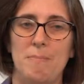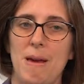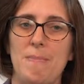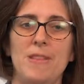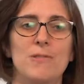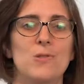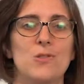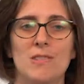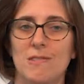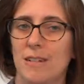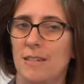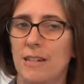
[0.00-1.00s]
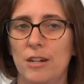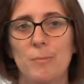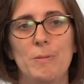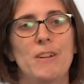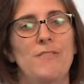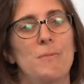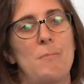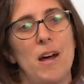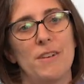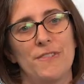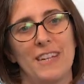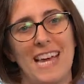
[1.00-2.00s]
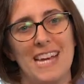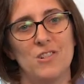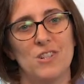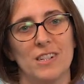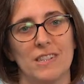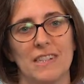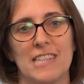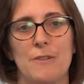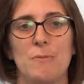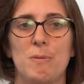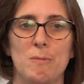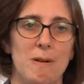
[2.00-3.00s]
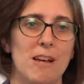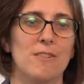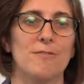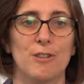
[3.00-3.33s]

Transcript: maybe there's just a little bit of a modification that would be better